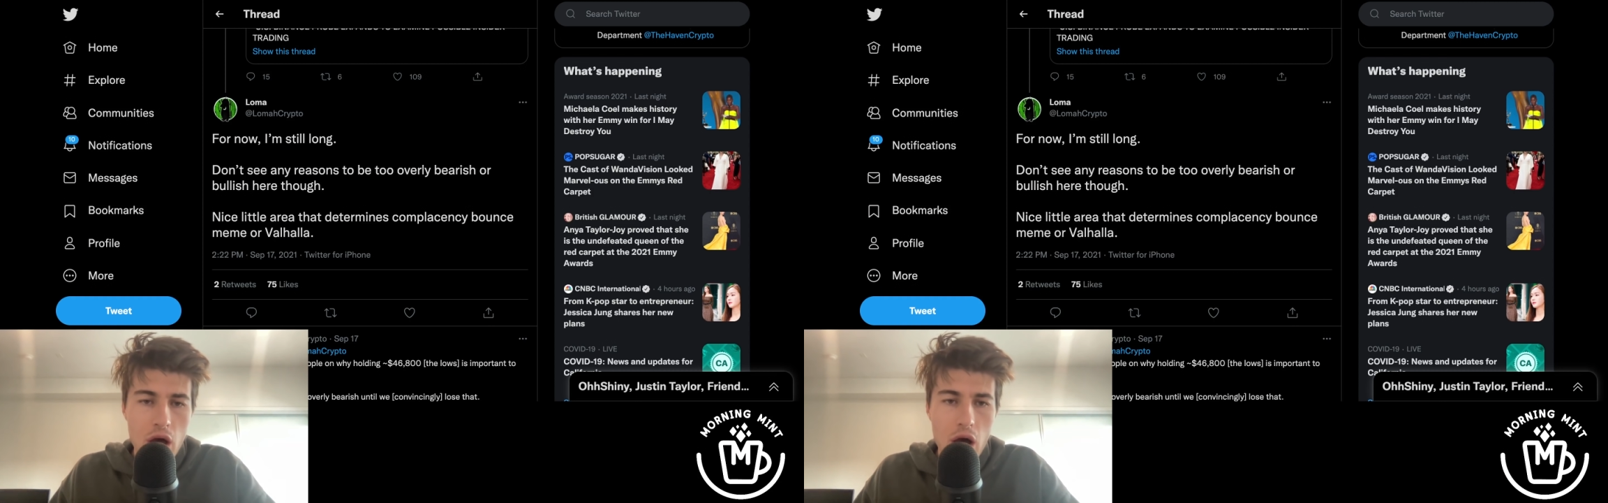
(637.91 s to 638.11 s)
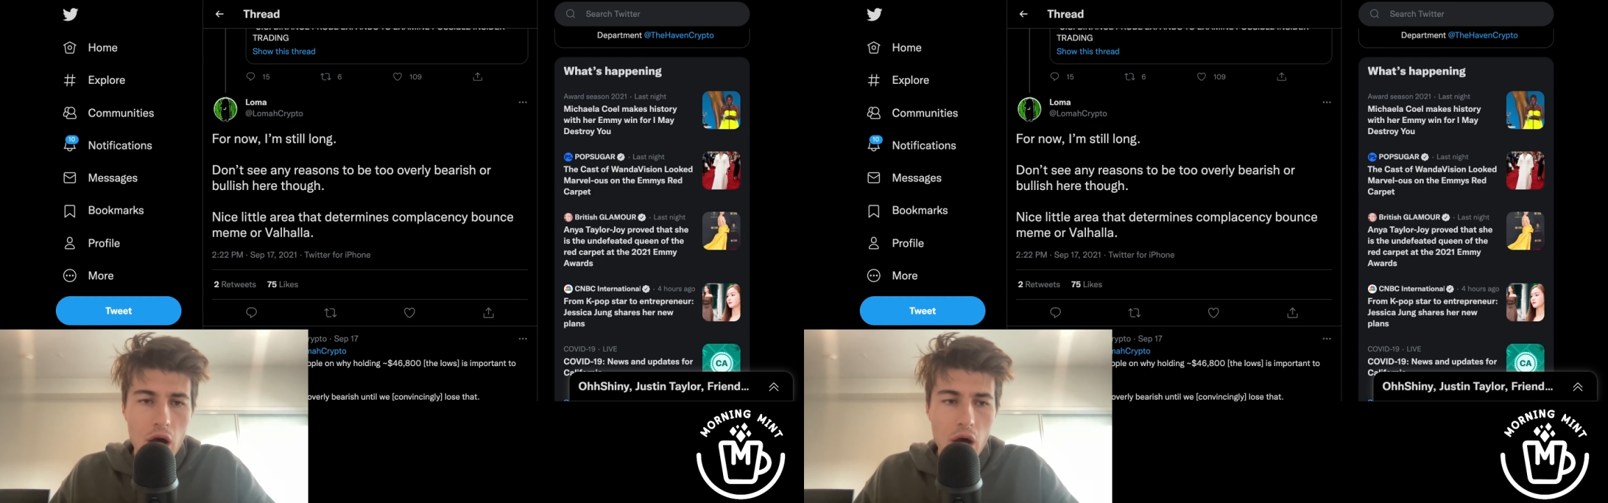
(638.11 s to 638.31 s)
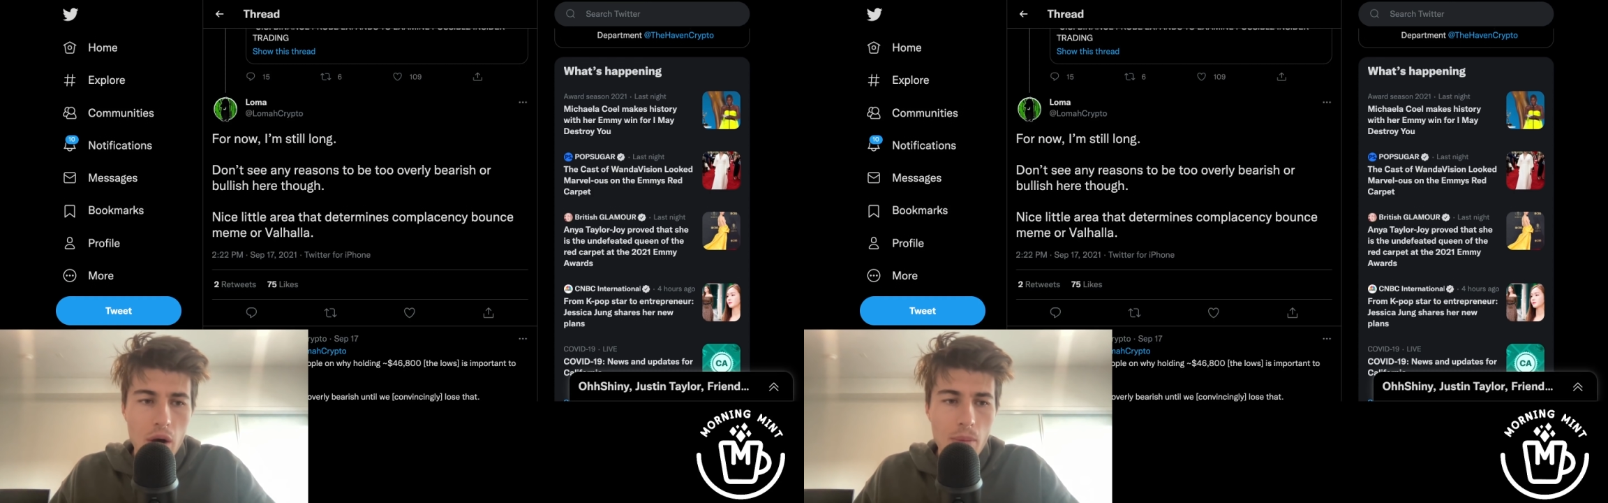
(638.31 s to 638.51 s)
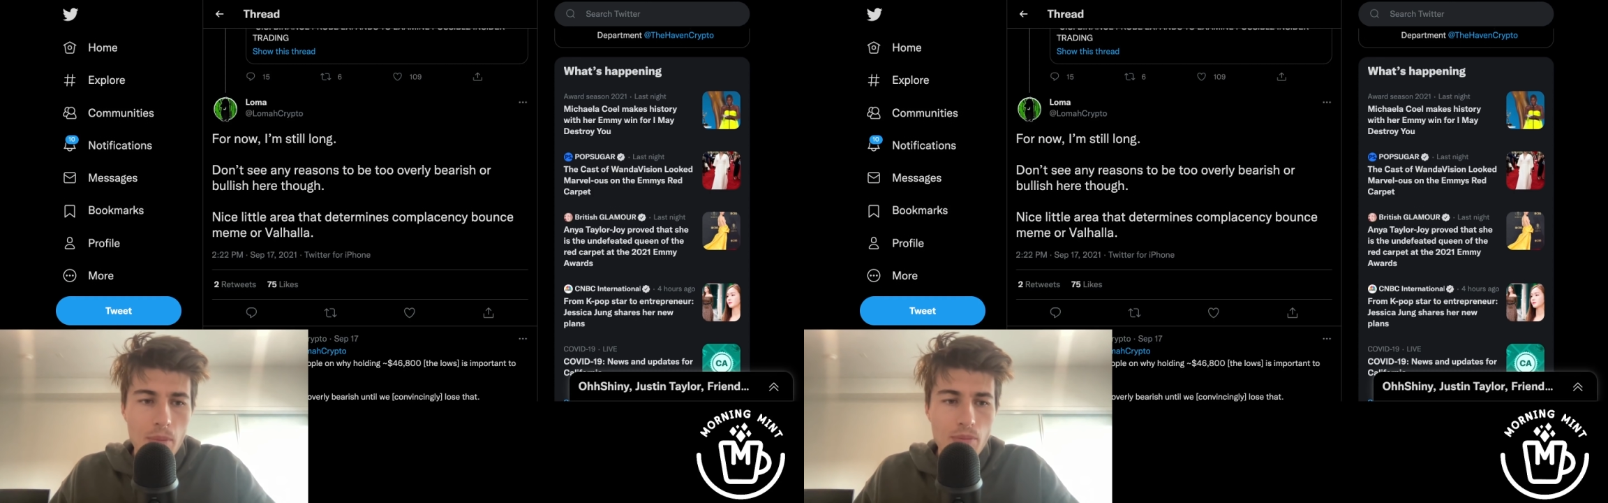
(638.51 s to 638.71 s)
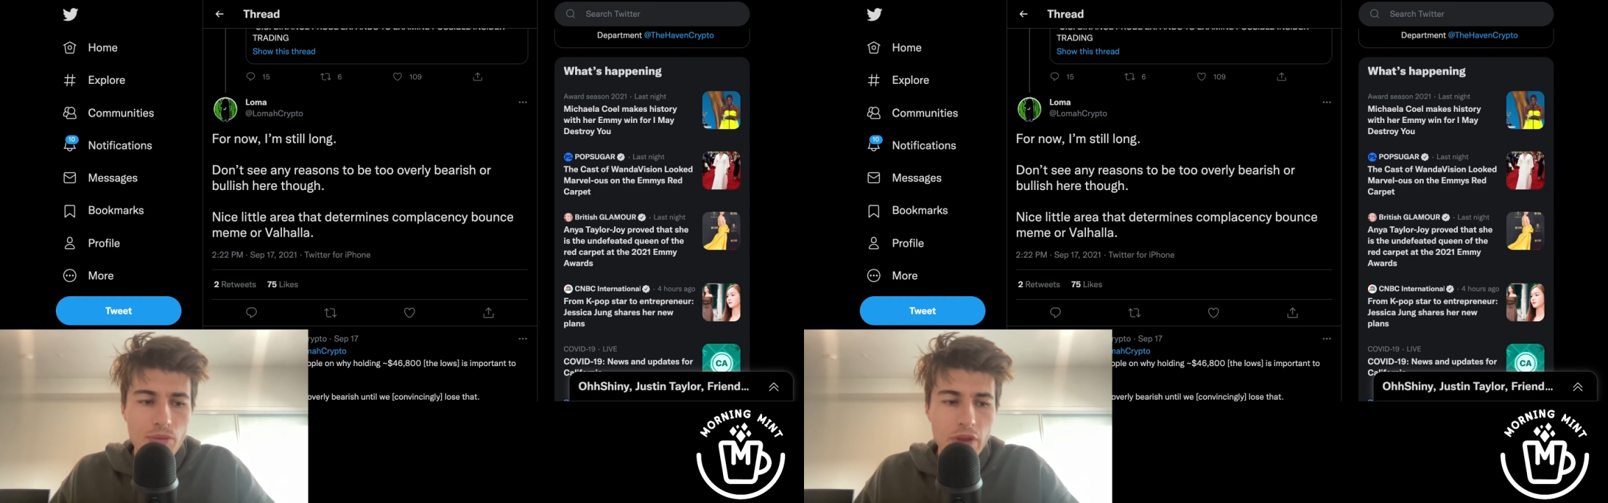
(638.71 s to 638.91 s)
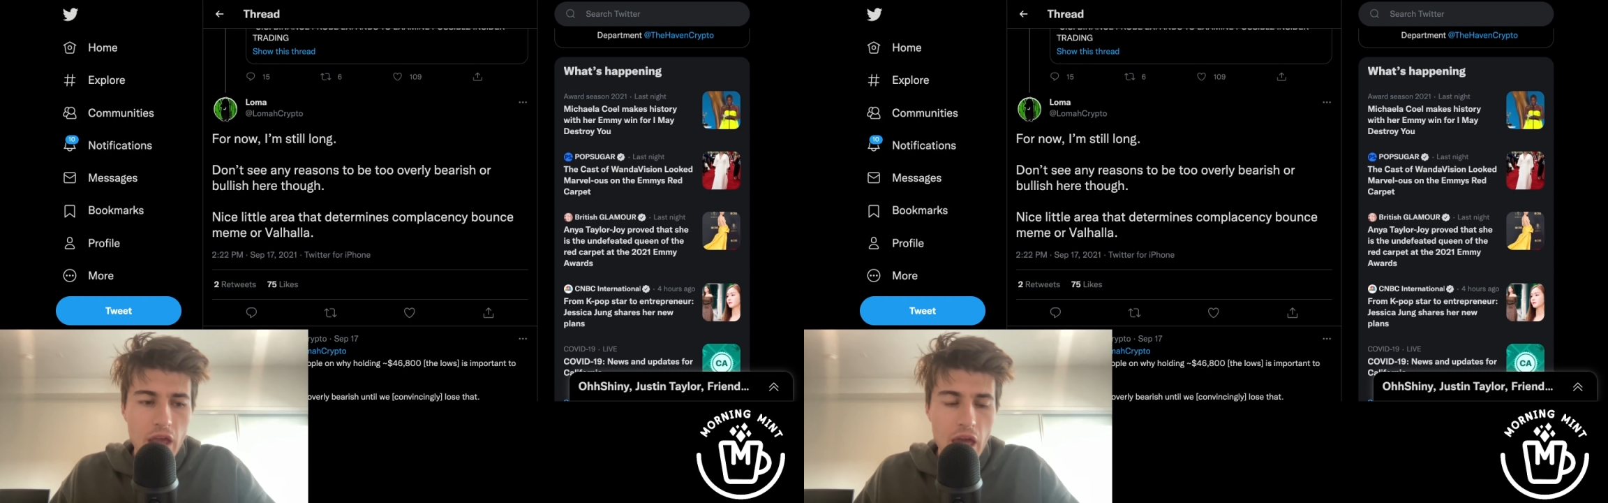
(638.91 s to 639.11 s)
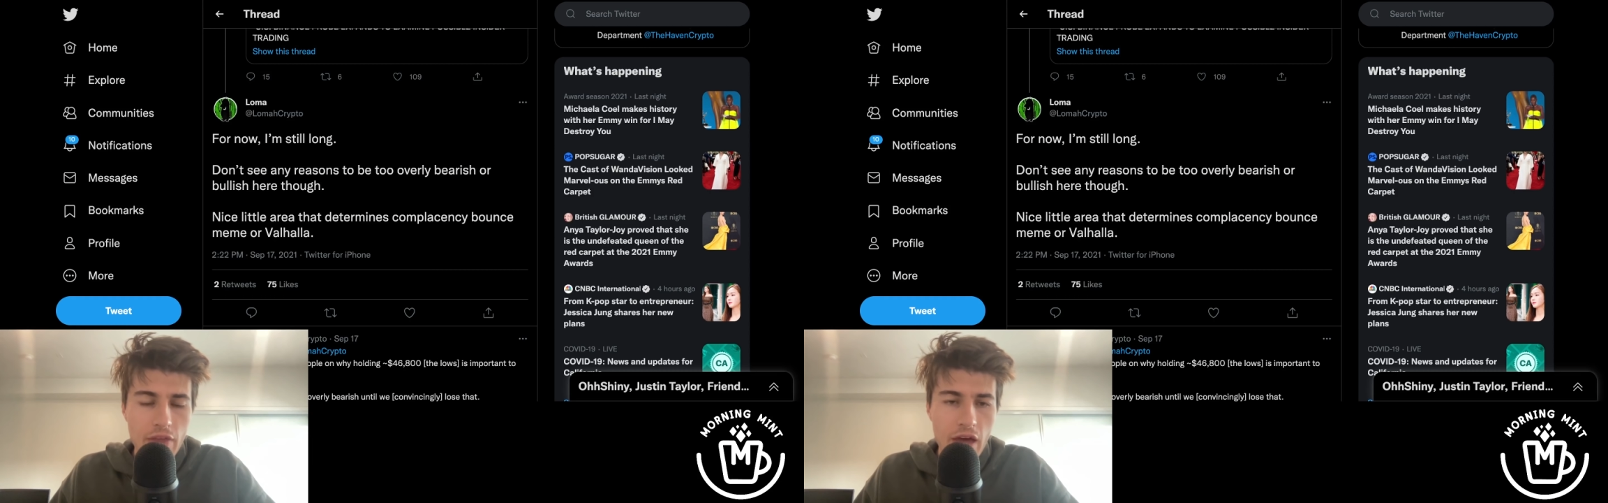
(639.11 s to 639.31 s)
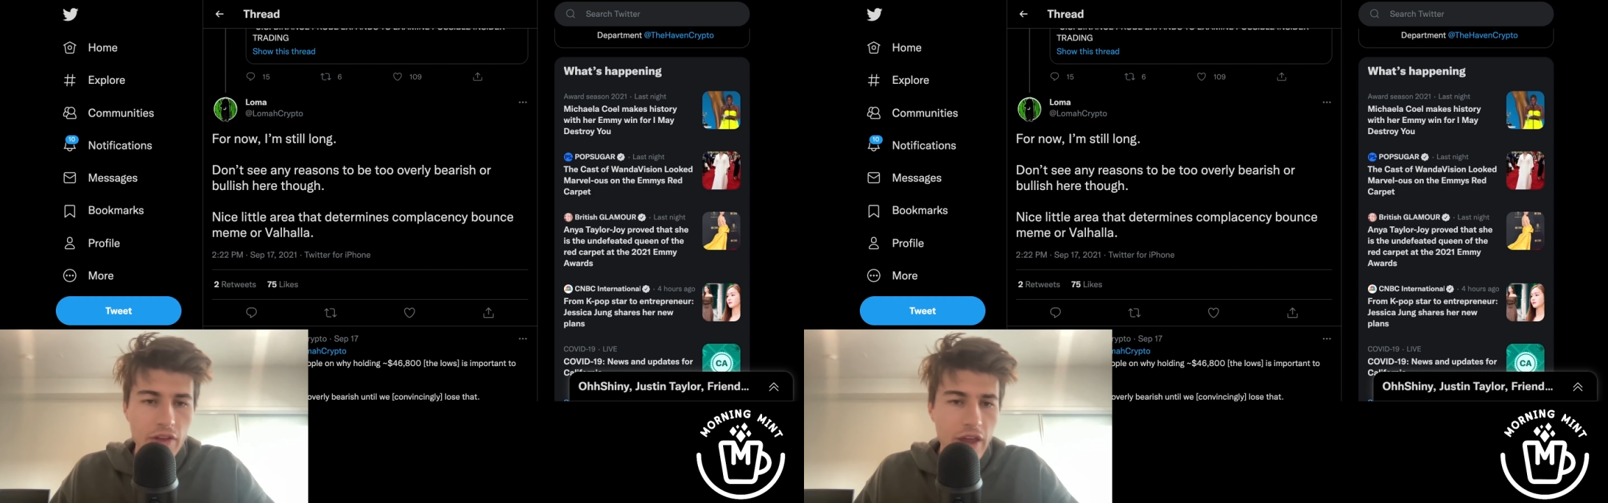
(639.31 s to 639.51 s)
And
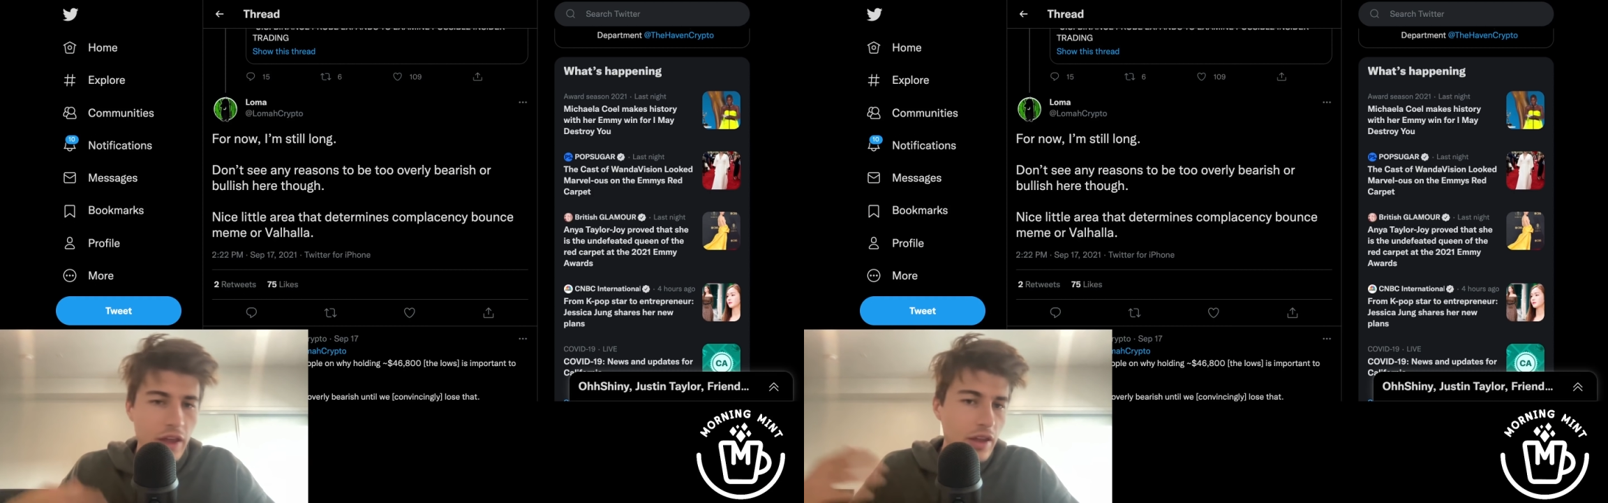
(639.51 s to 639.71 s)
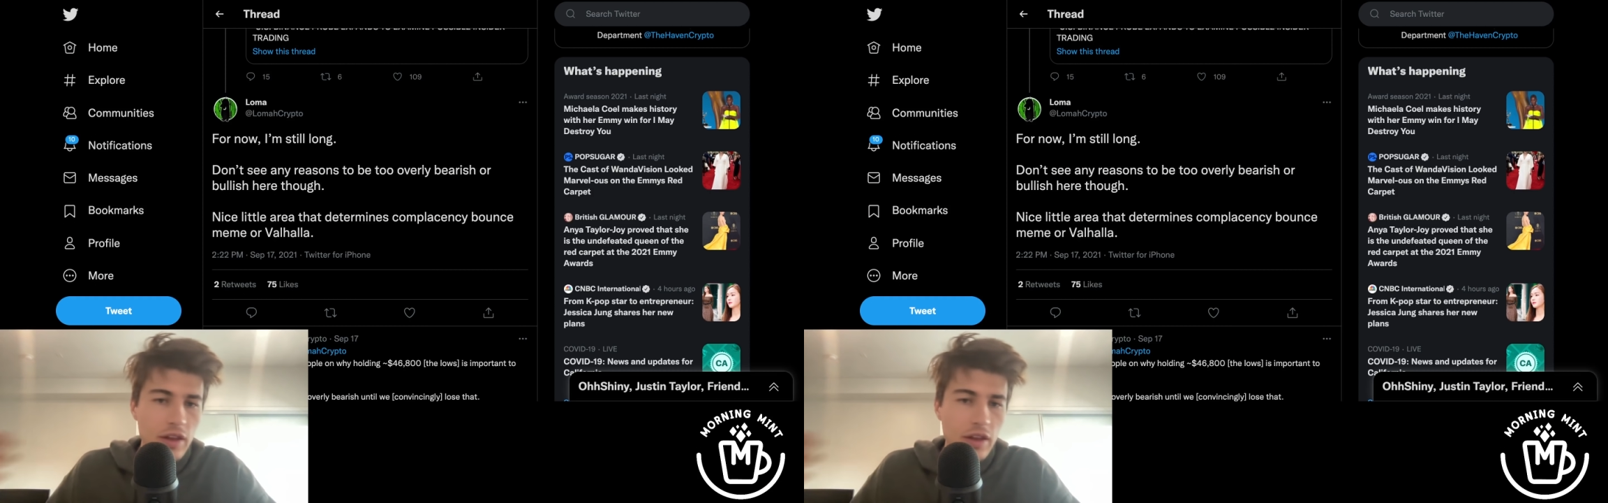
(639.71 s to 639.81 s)
that like